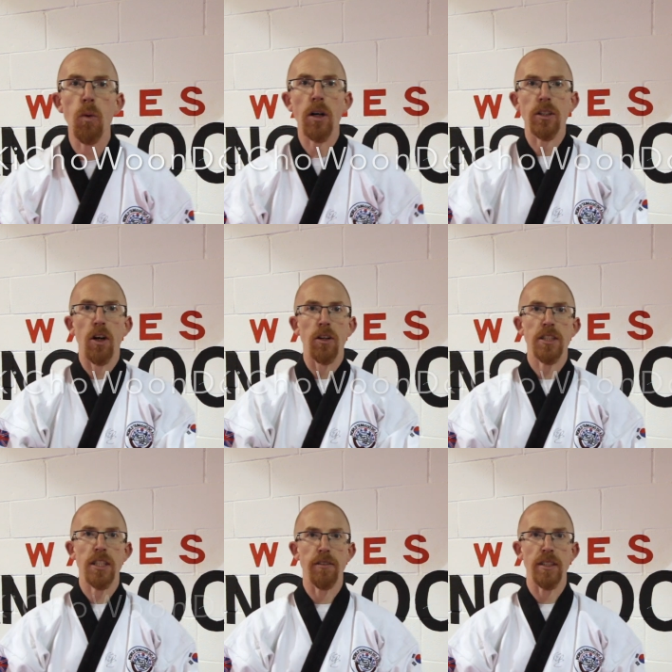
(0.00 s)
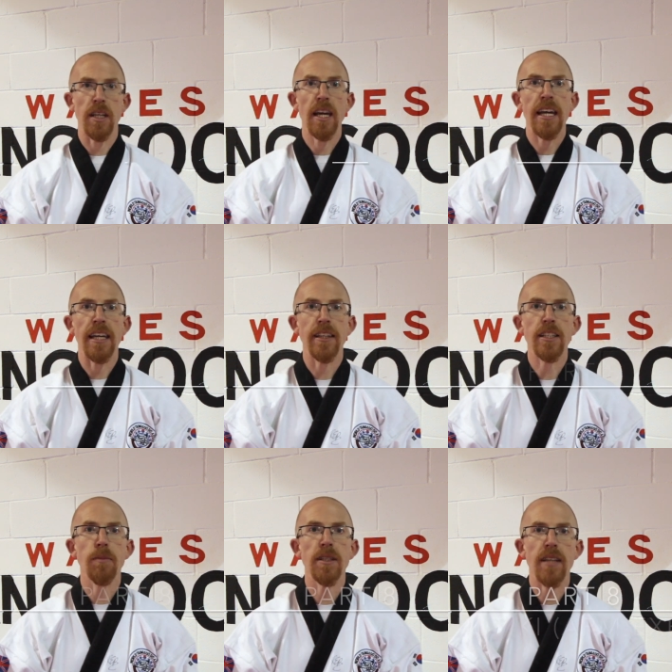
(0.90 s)
Wong Dong series. In
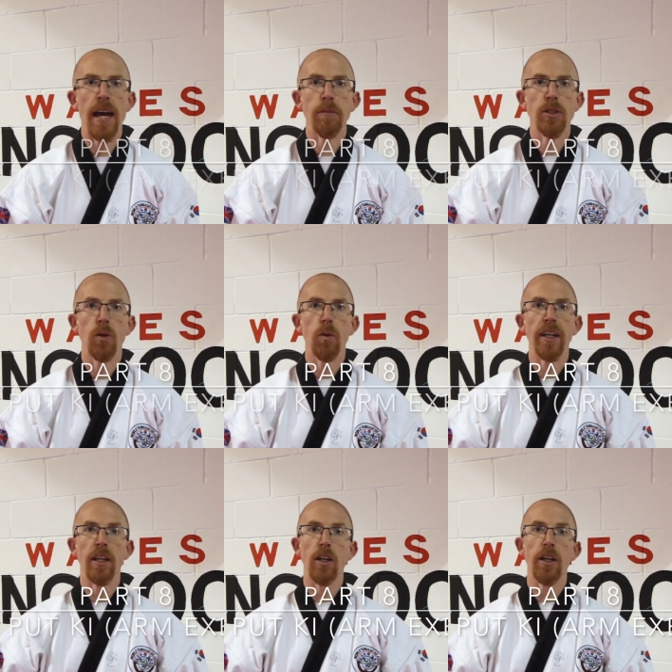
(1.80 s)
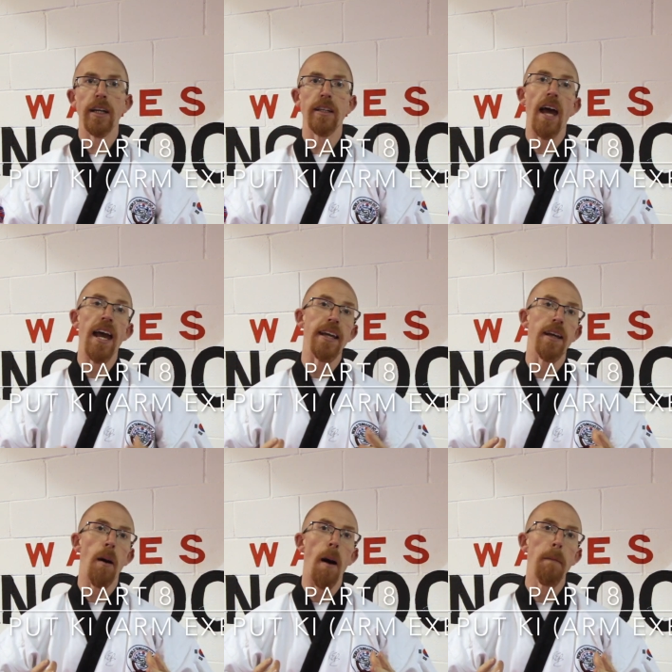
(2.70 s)
this month's episode we're going to look at
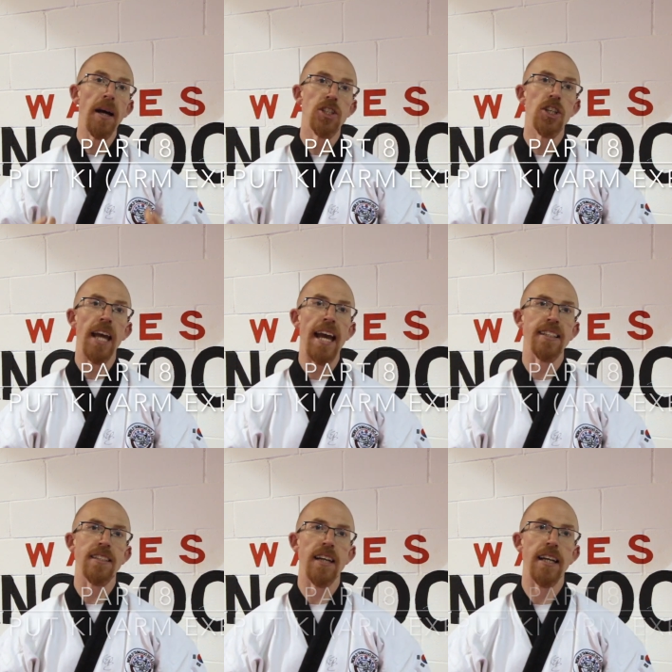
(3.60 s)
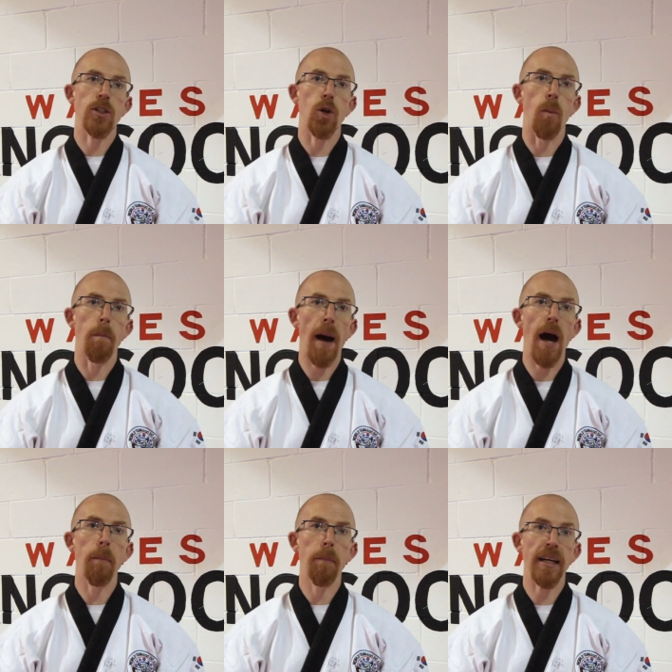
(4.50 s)
a punching exercise called
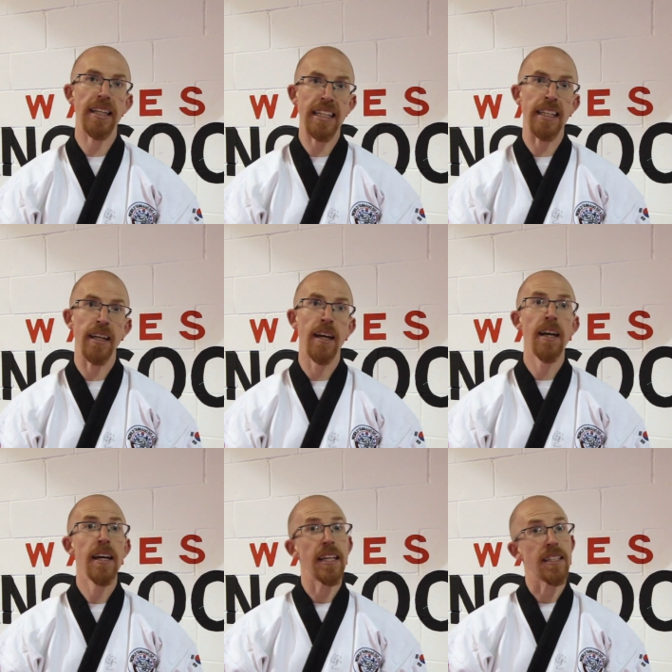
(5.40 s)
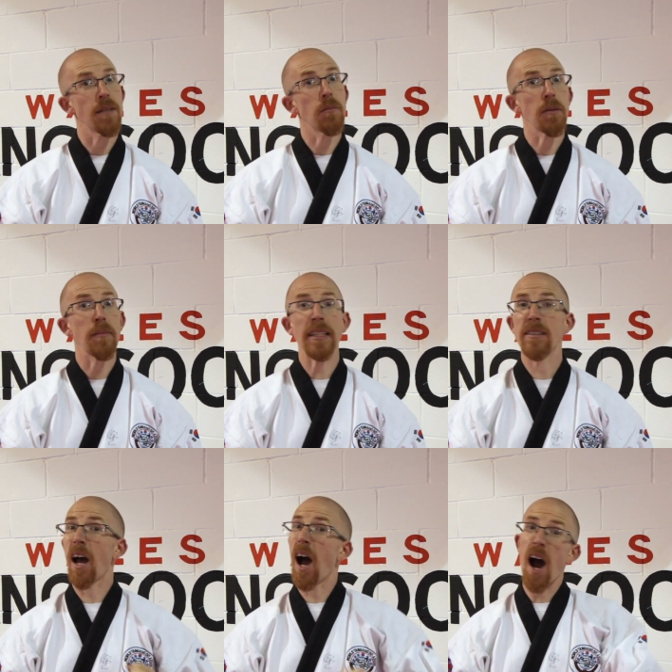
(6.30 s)
Pahl. It simply
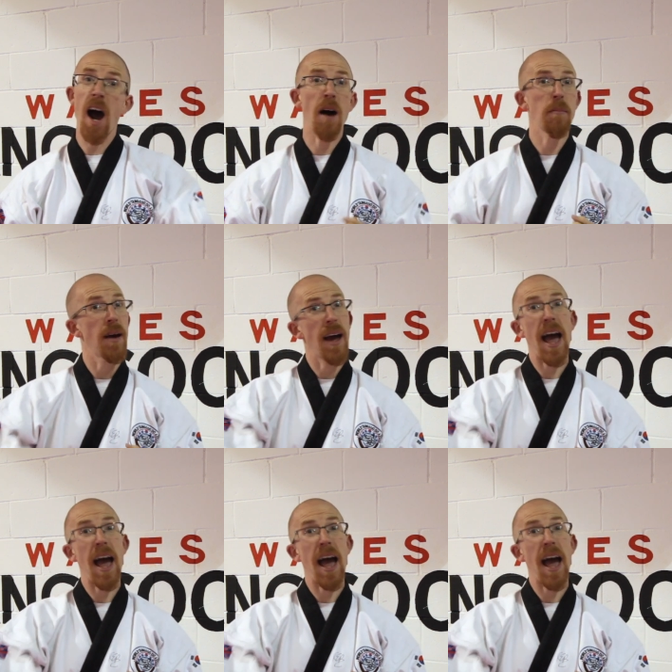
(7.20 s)
means arm